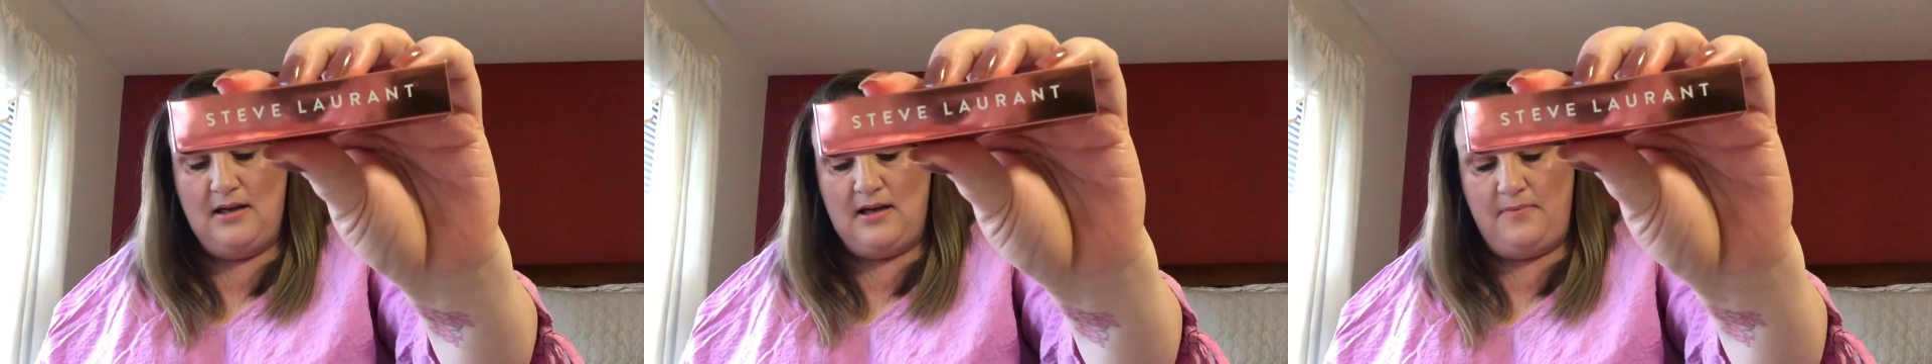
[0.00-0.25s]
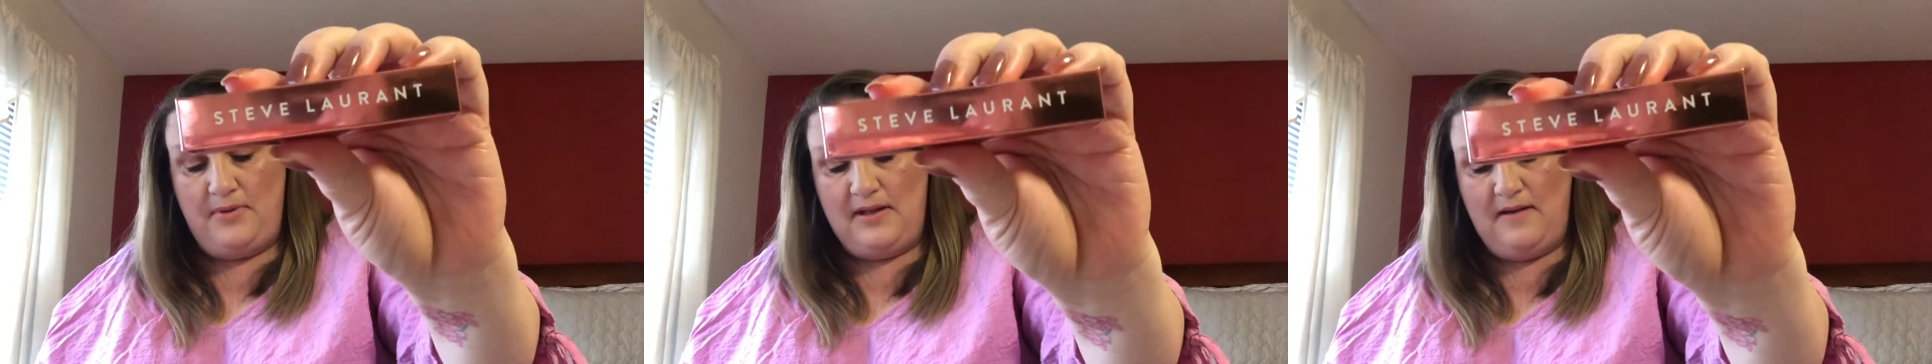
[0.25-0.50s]

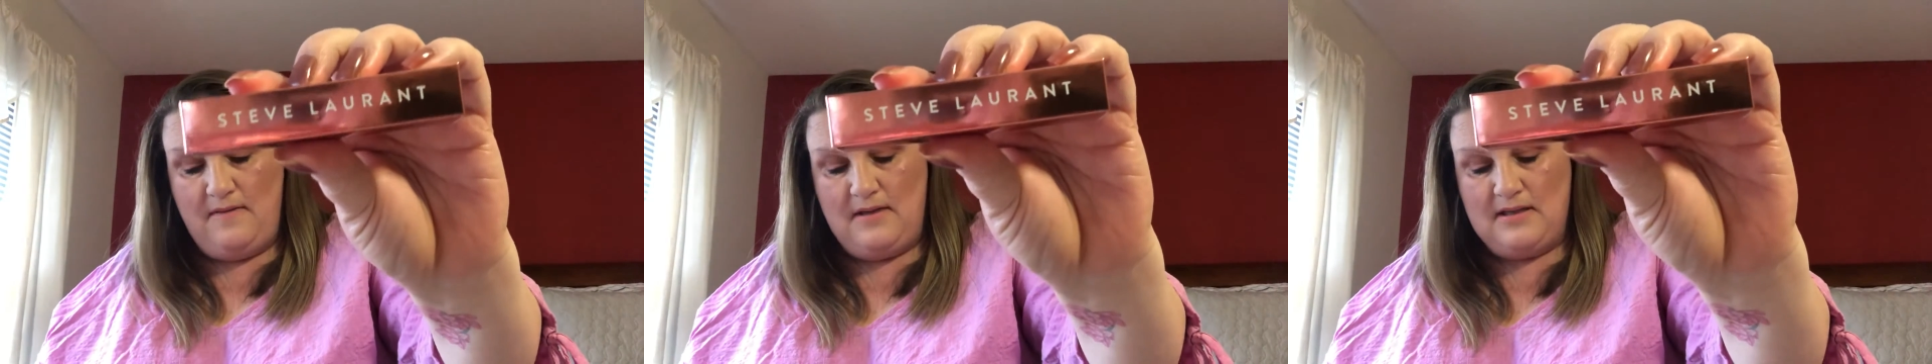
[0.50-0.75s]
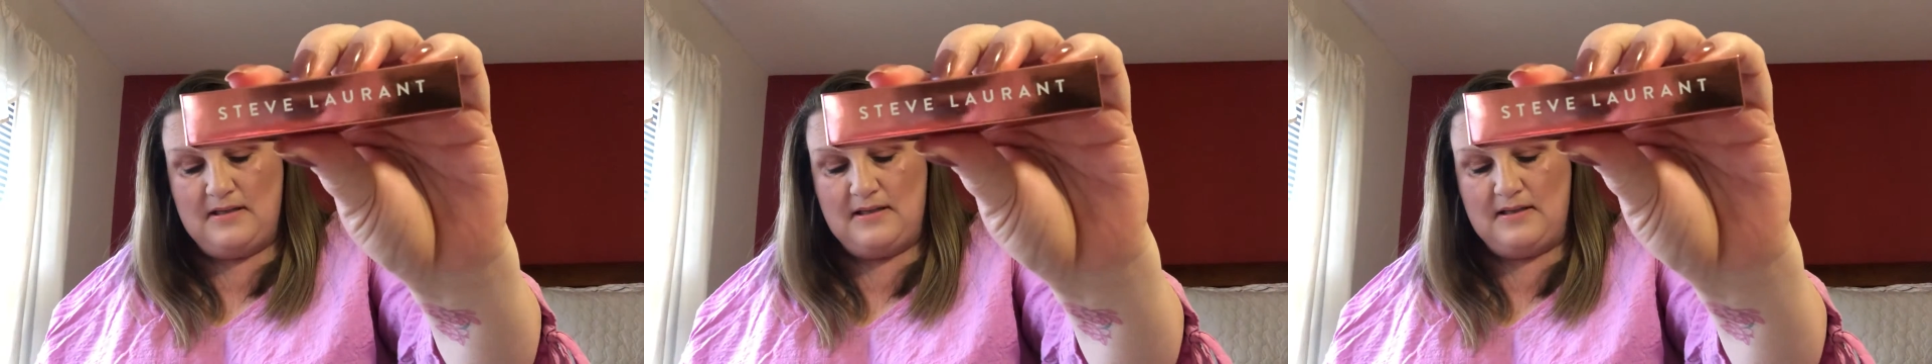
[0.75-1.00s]
I believe
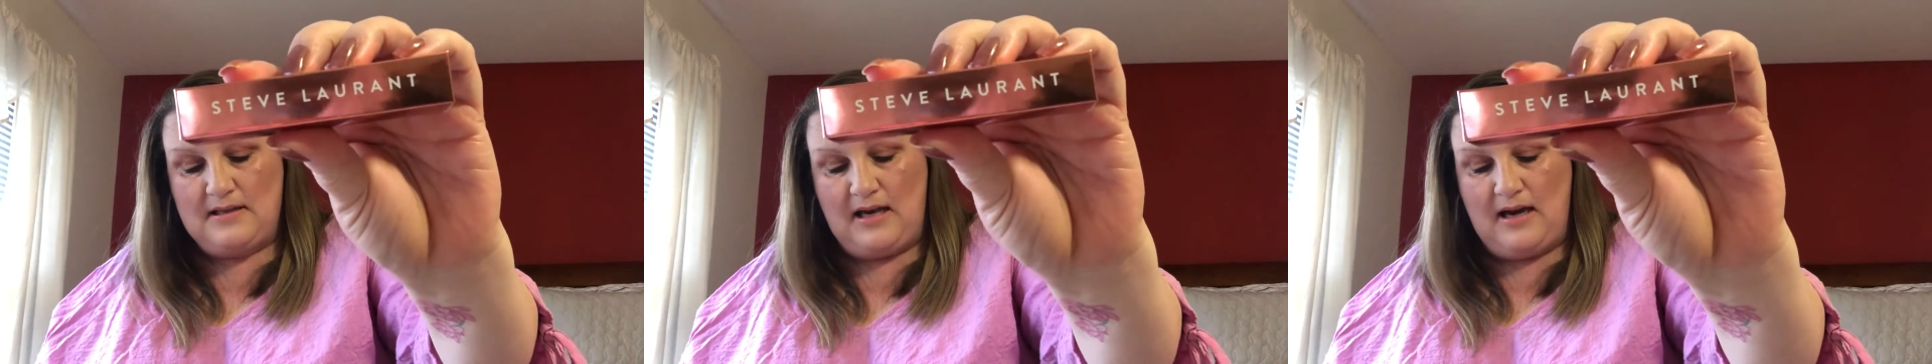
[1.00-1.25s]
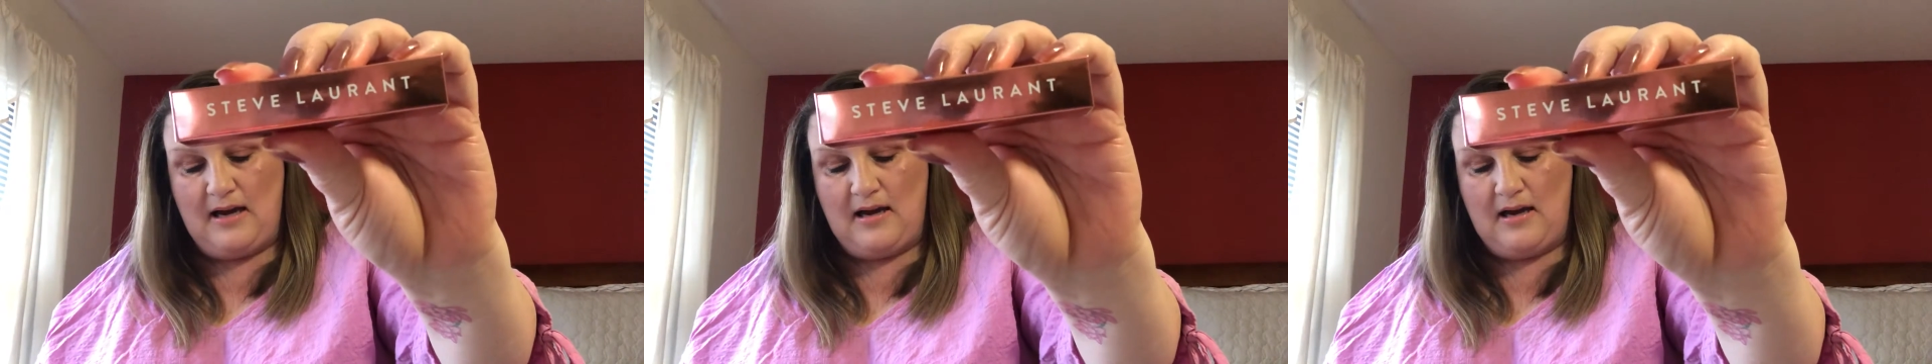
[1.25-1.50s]
this is
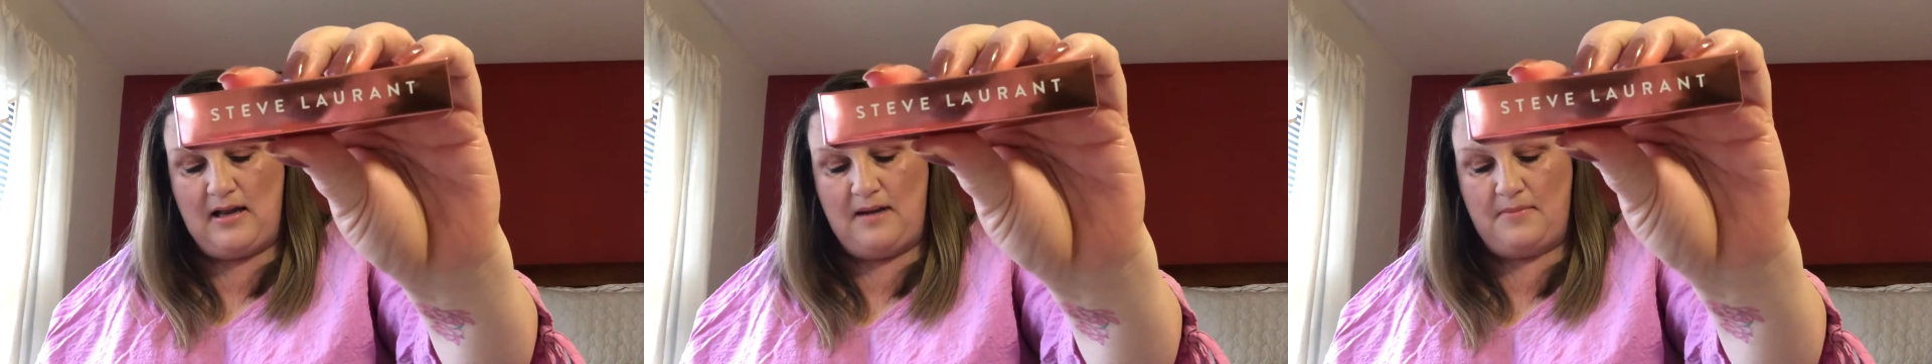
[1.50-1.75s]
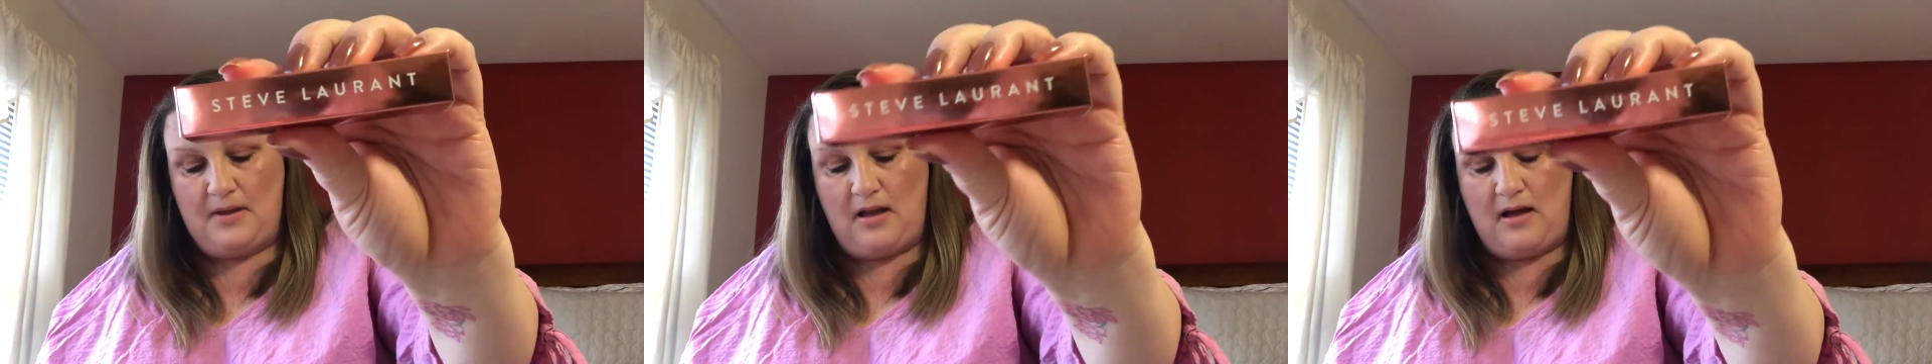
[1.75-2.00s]
uh,
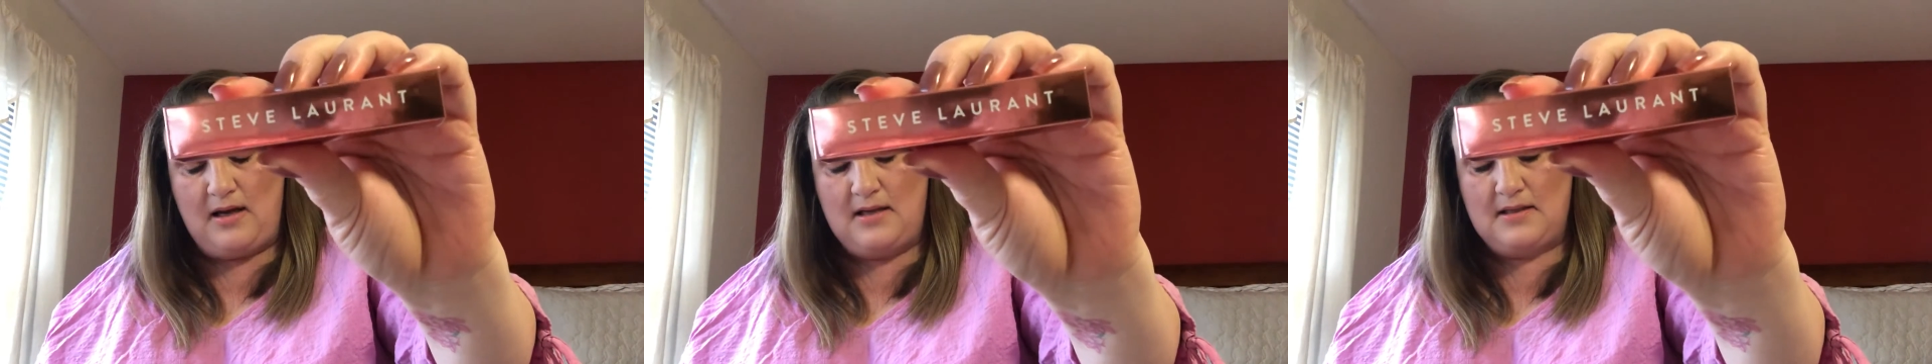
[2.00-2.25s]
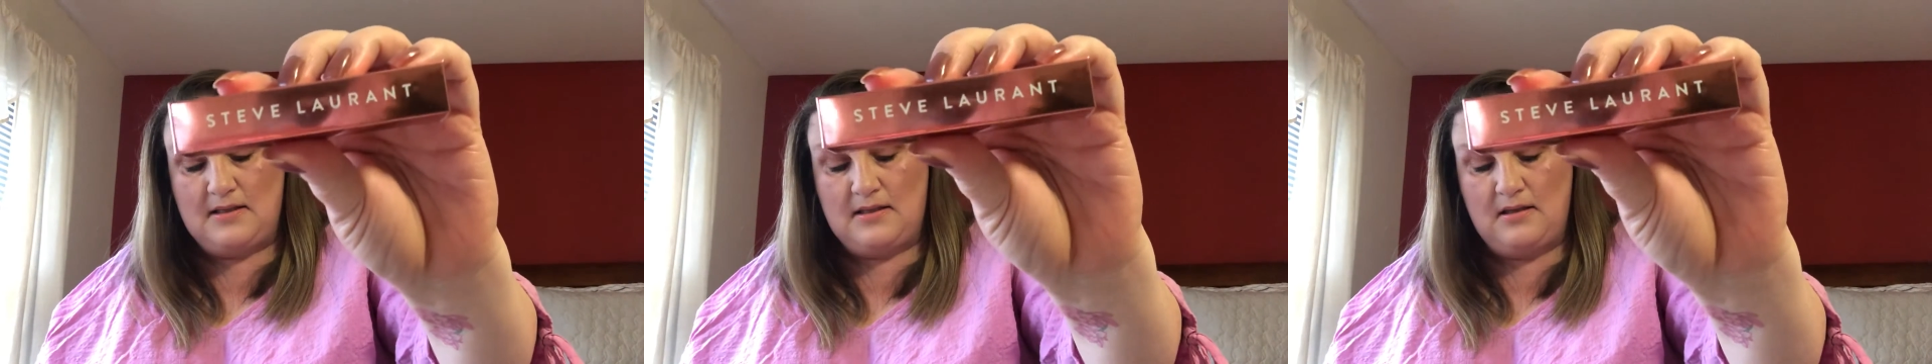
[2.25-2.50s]
lip
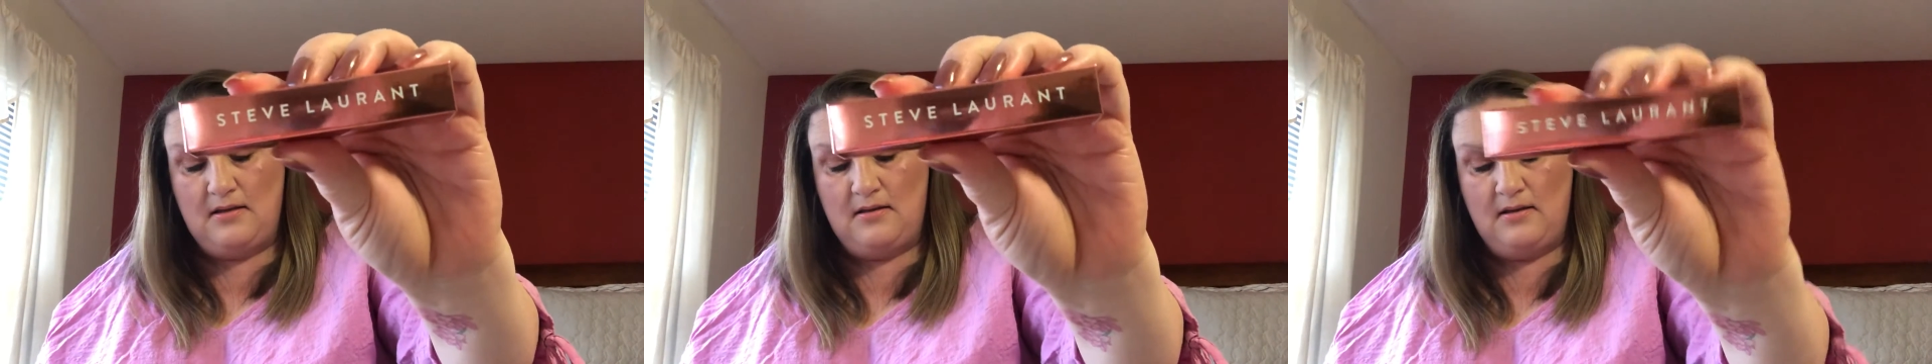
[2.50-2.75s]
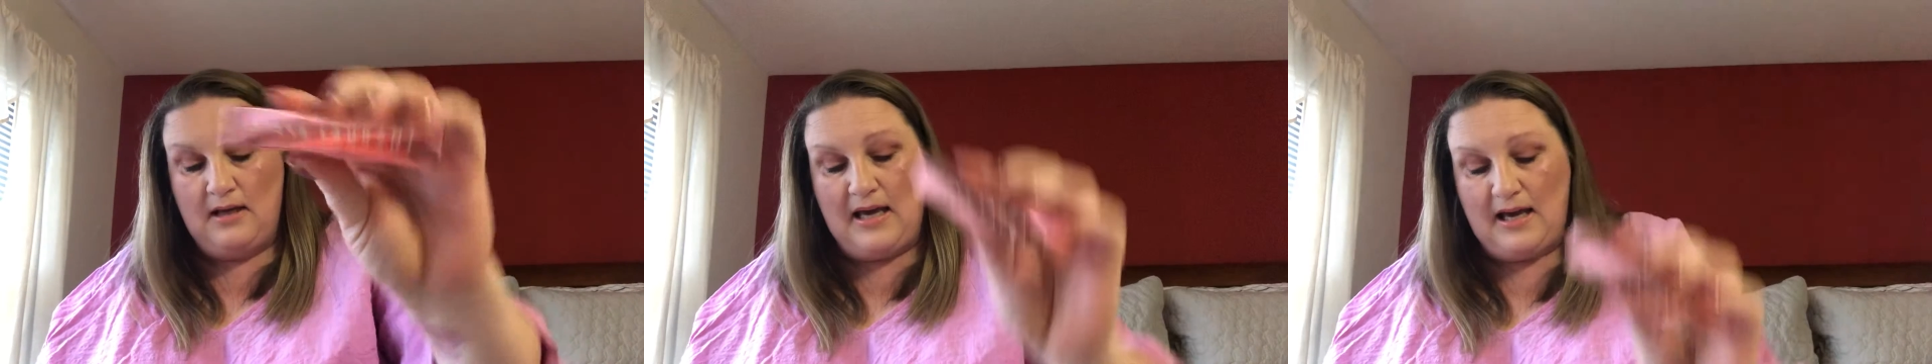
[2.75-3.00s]
gloss.
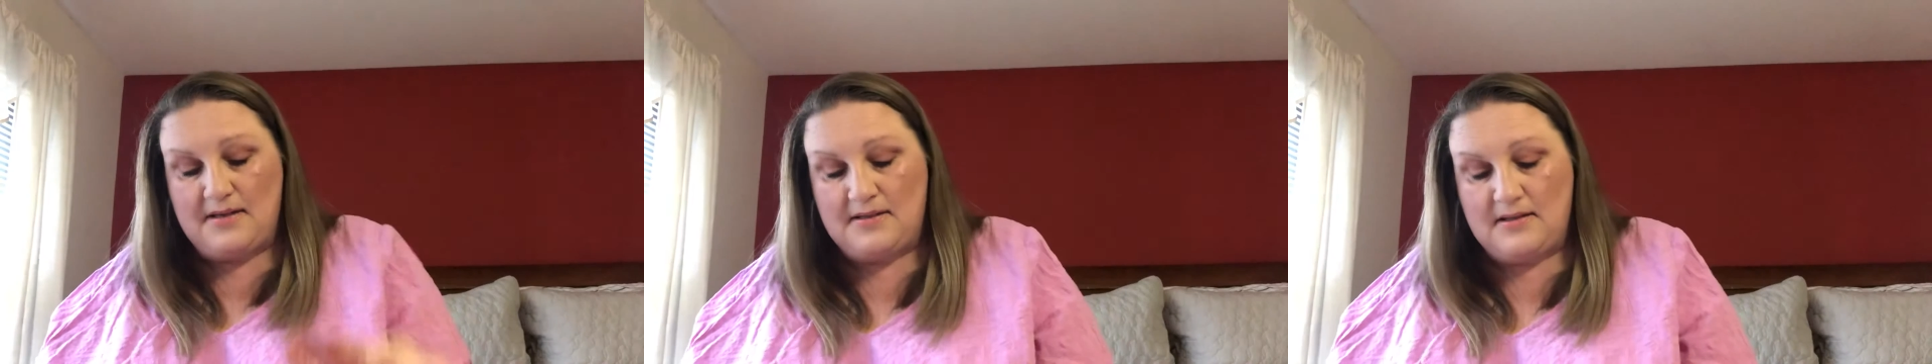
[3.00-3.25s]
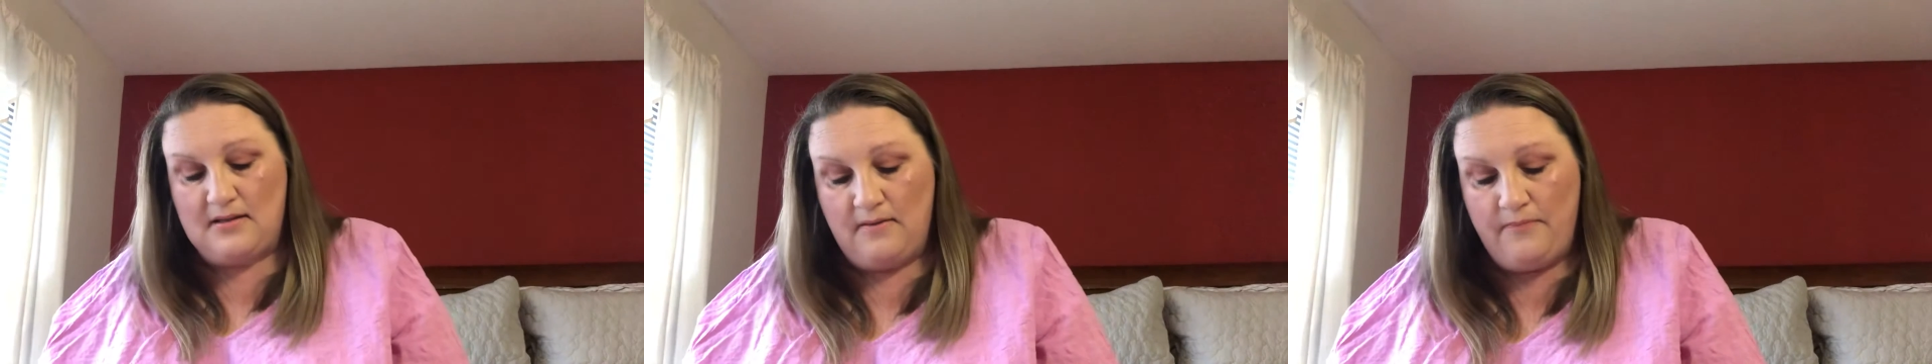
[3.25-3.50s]

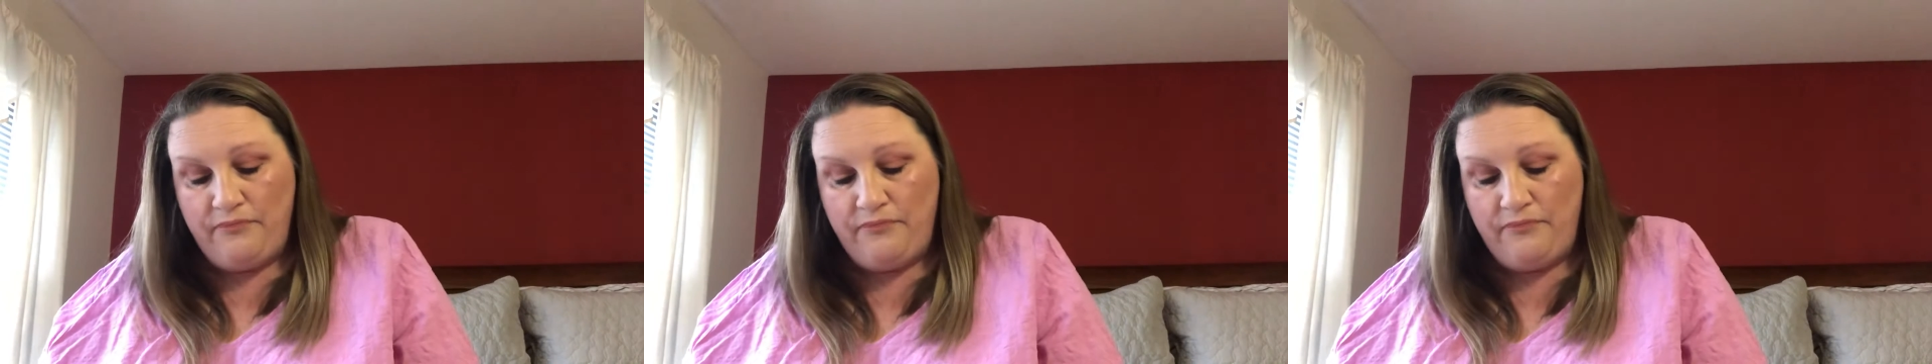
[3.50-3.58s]
Yes.